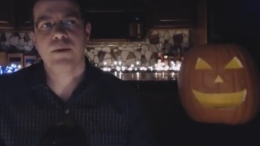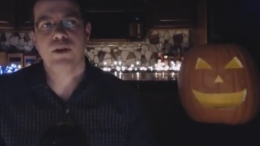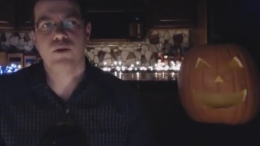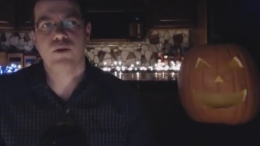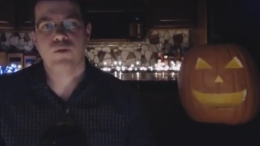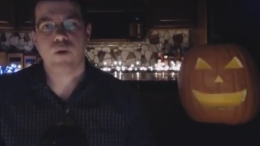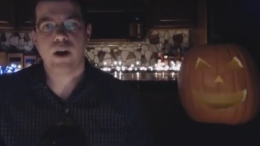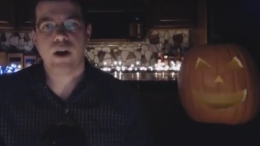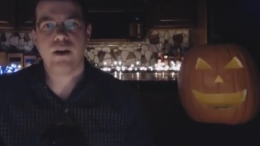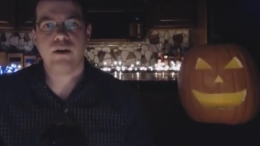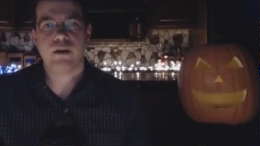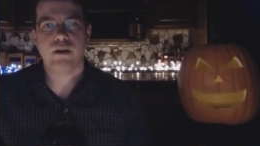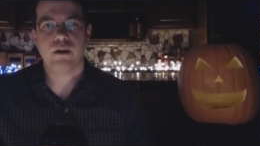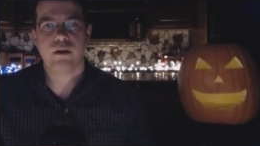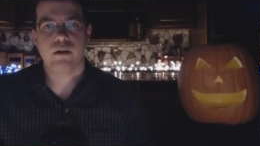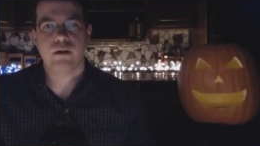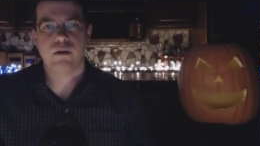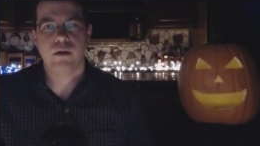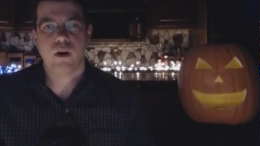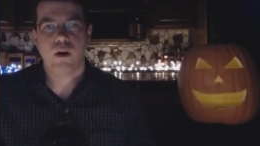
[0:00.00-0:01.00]
but the
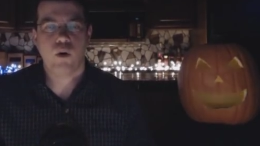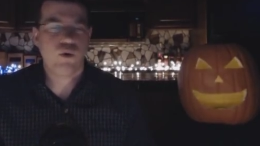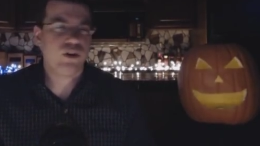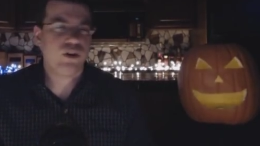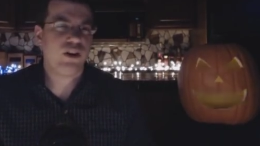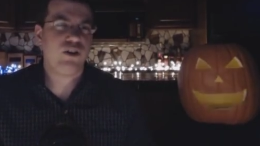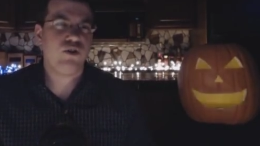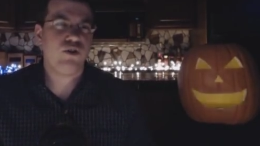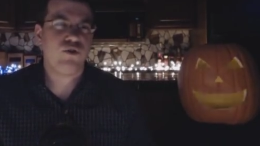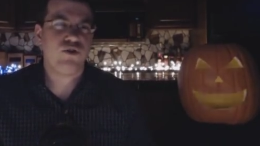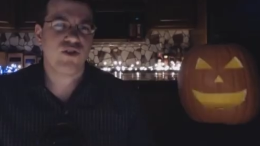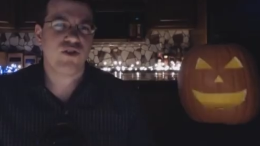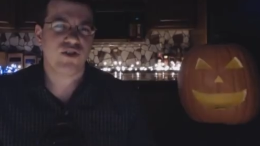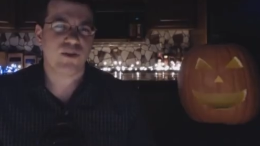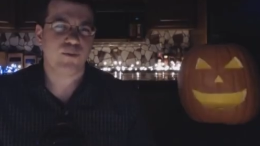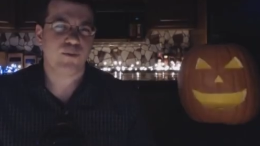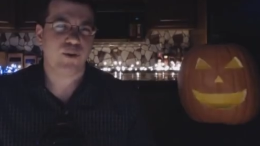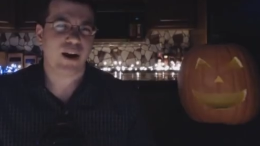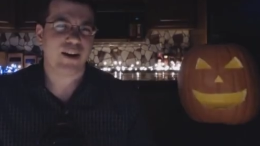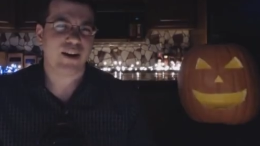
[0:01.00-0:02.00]
writer only
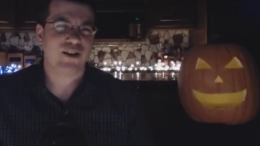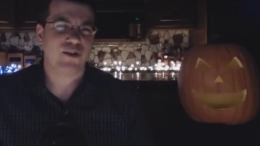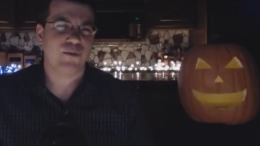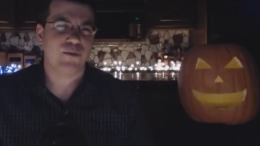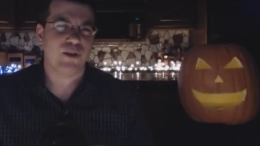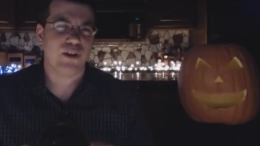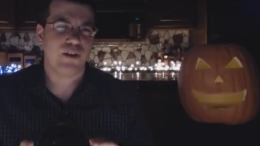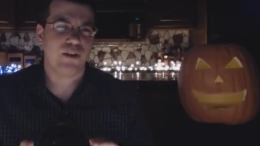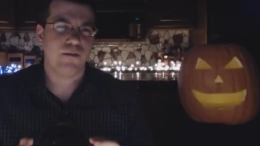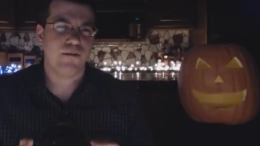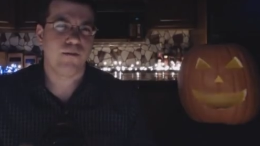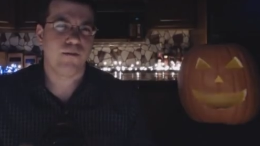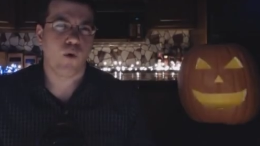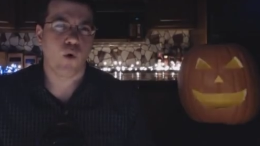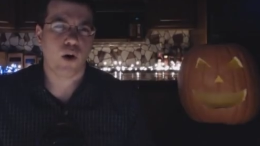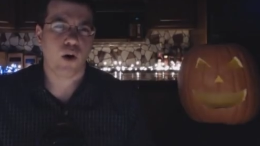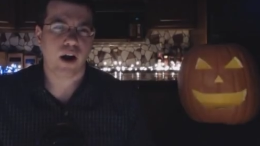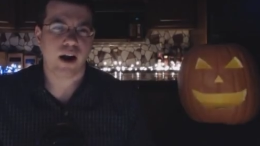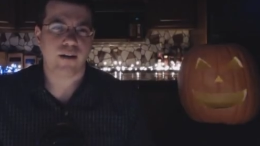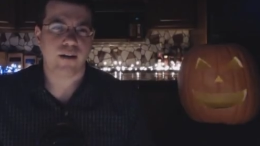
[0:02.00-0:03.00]
uses approximately
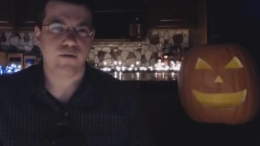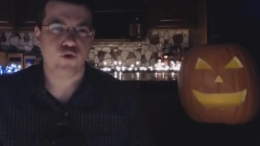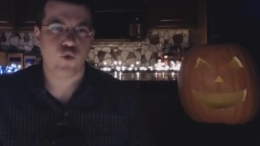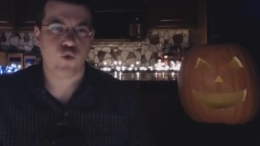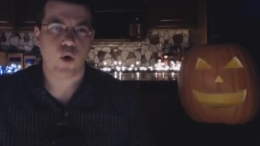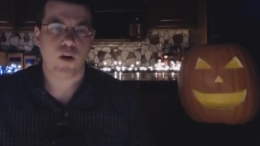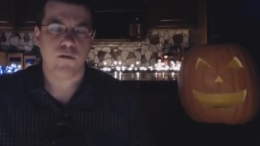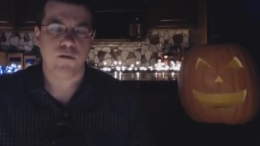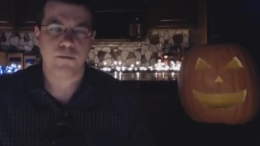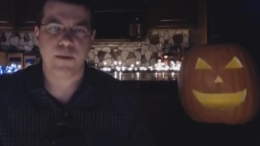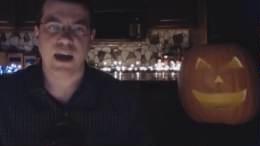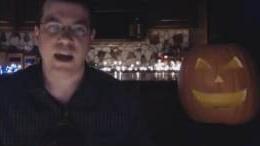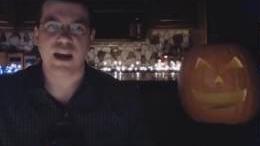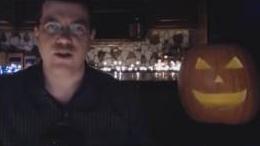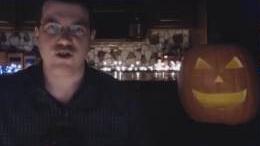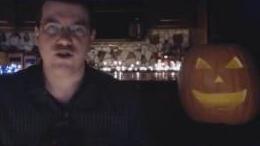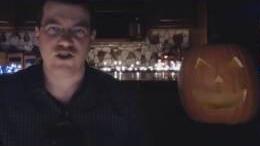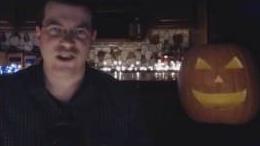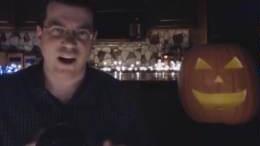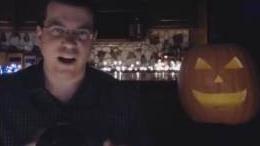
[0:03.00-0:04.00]
four out of twelve
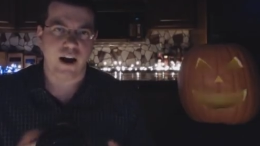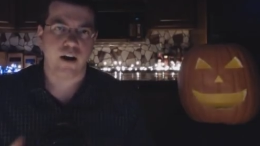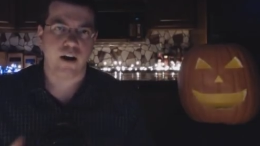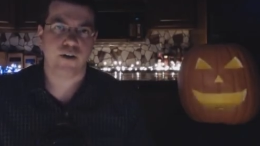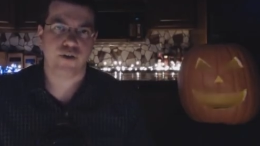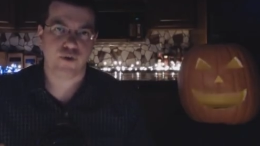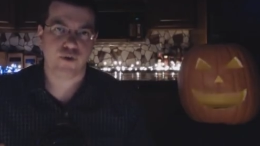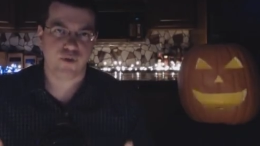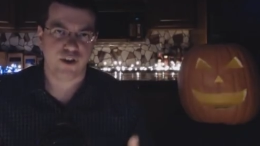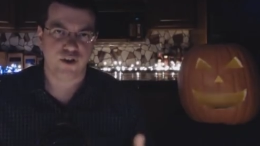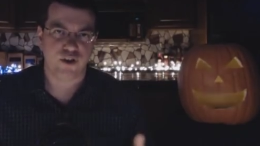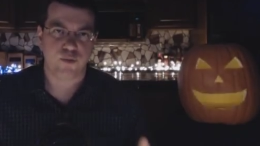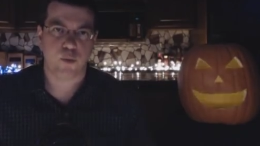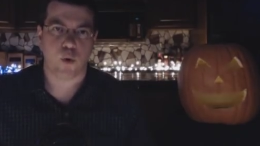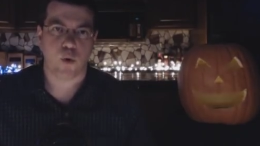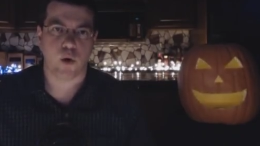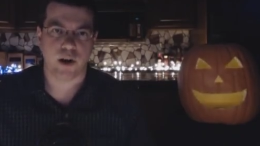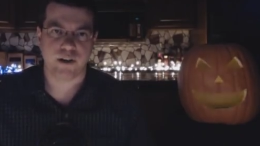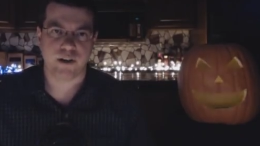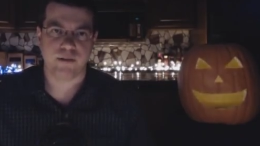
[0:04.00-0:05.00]
pages to argue this
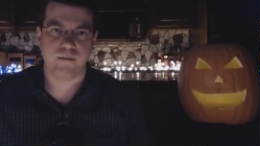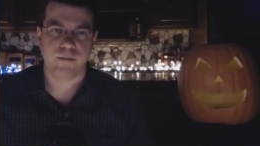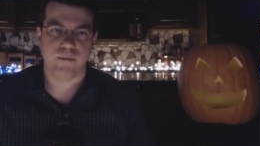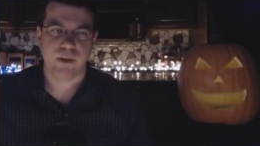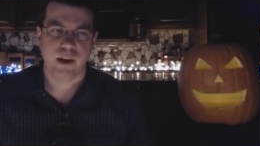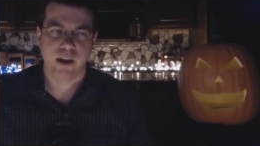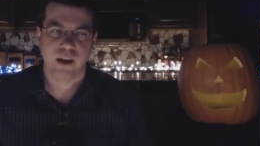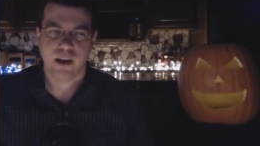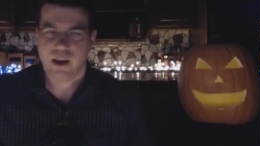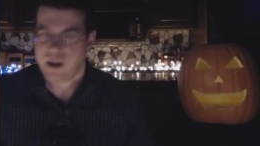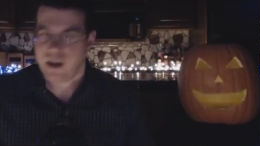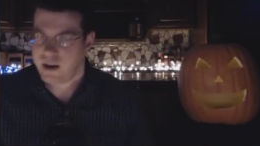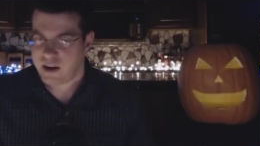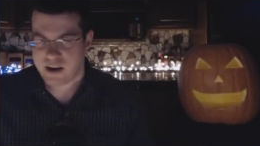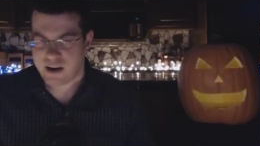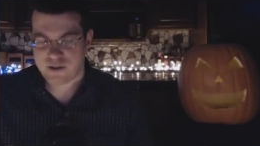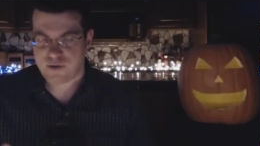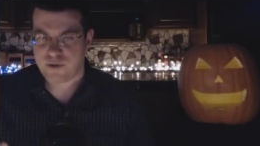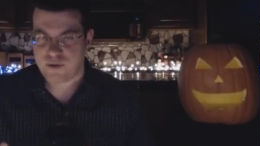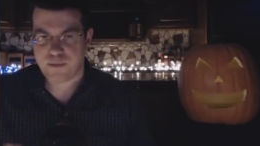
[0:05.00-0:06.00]
point,
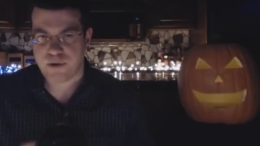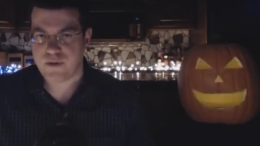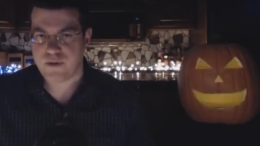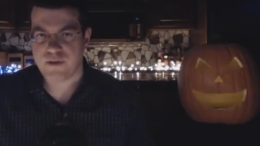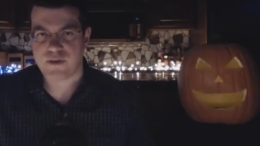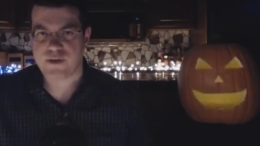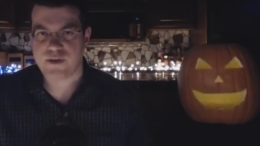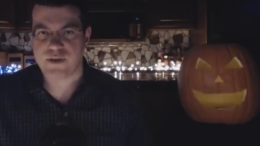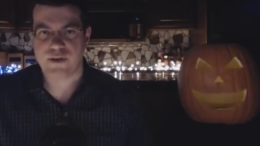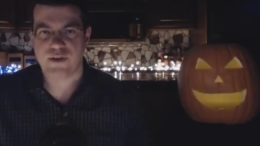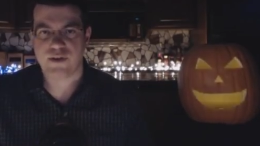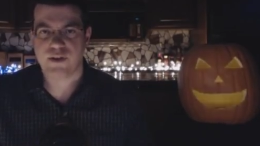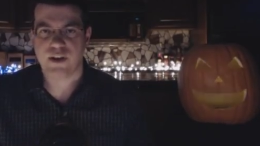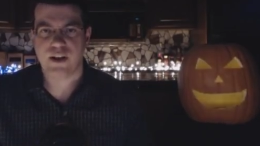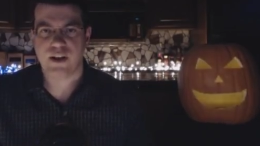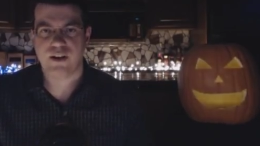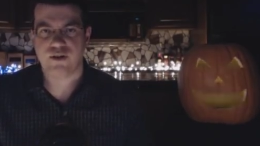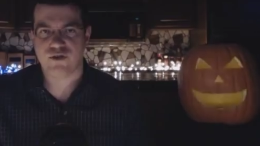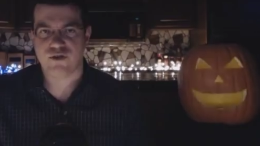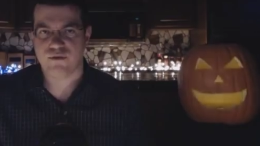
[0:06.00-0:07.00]
and as we've previously
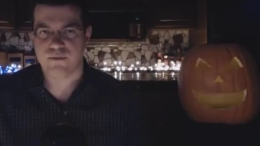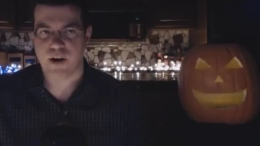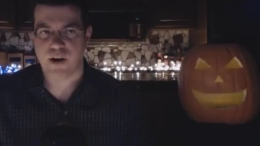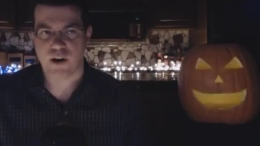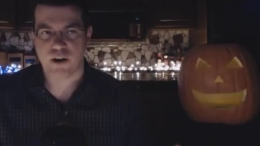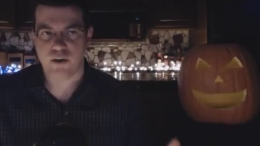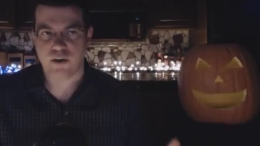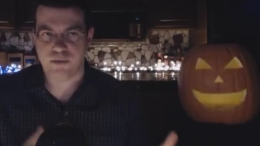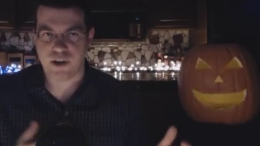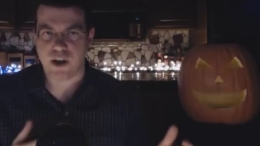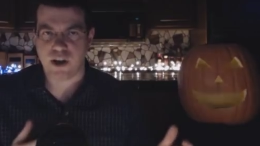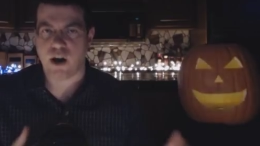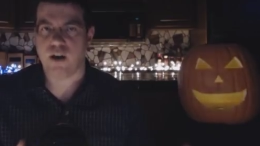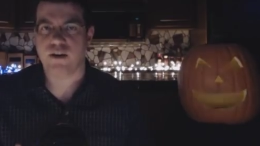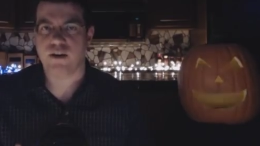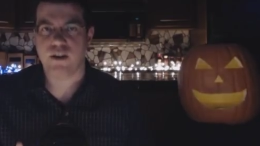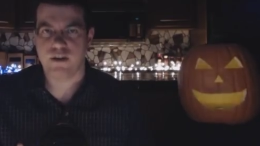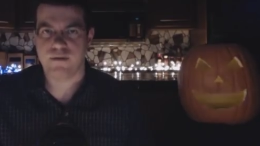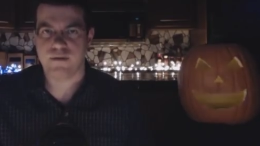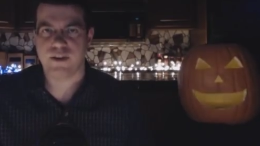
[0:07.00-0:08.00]
seen, it's a remarkably
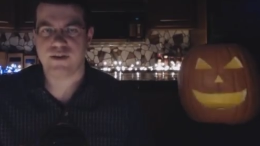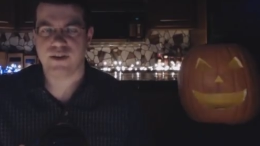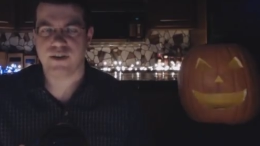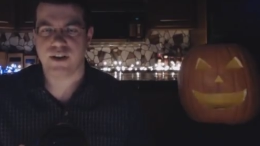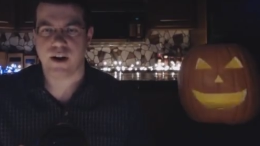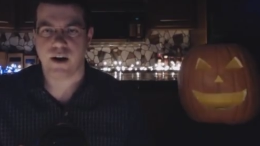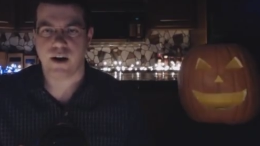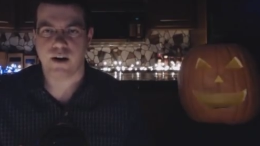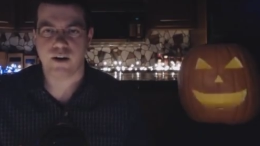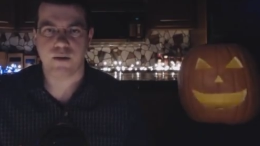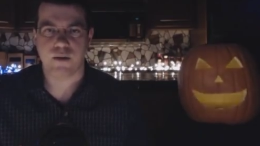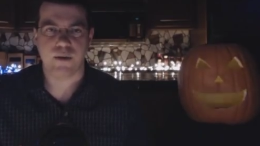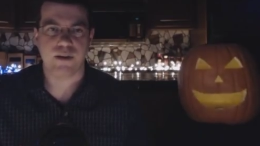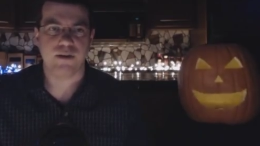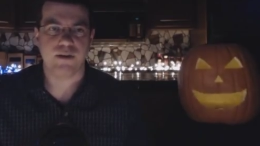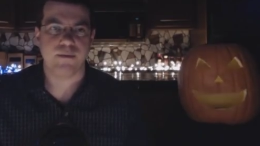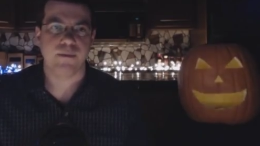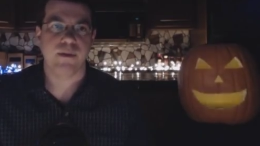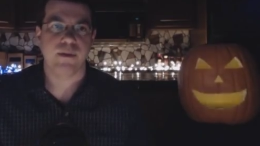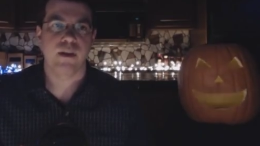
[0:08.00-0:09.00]
unconvincing
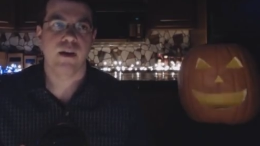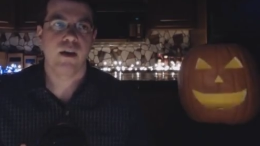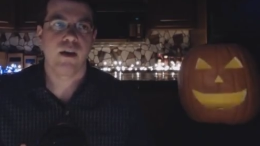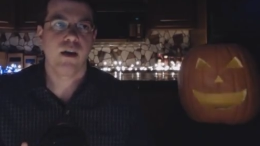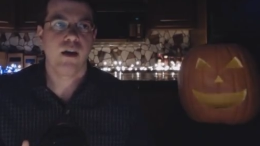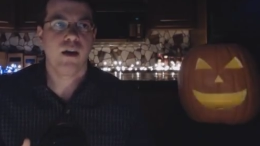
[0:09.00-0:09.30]
argument.